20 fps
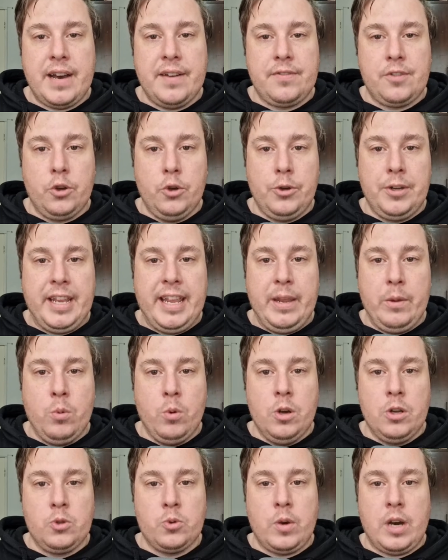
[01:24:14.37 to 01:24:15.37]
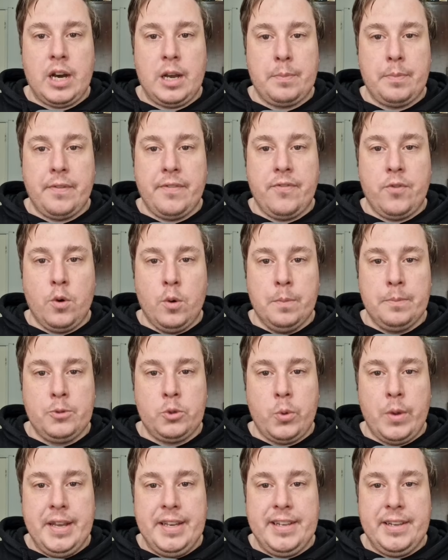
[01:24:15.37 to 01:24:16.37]
good keywords will outperform
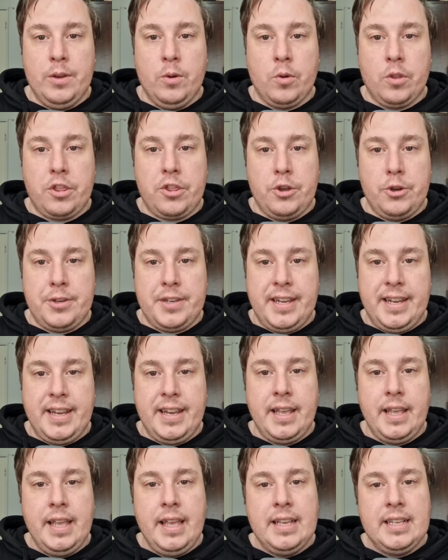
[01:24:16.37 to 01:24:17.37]
20 or 30,